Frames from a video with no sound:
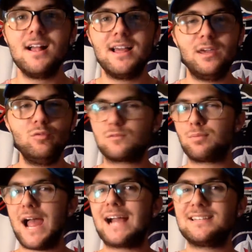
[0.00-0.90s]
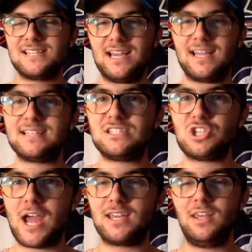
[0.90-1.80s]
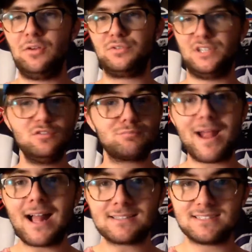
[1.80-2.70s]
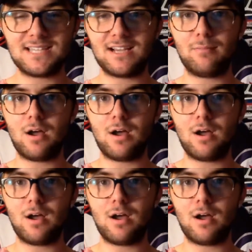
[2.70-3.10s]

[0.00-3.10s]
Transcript: He was practicing against Jack Hughes. He was practicing